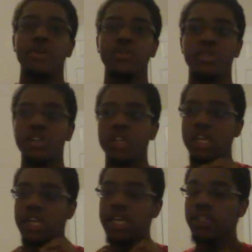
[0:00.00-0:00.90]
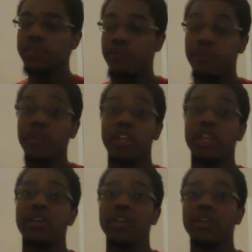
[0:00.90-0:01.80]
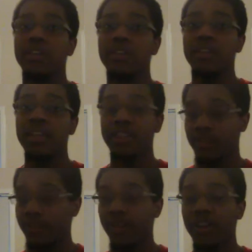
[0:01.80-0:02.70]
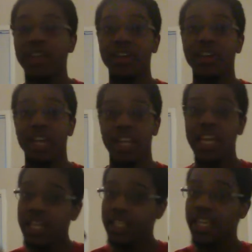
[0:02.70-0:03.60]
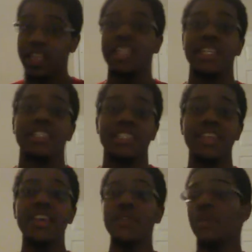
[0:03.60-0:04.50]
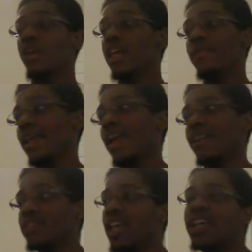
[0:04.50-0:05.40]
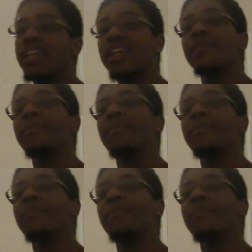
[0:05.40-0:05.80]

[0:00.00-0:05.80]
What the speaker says: builder. He's really good. He's really good, and he did this. Well, he may not have taken it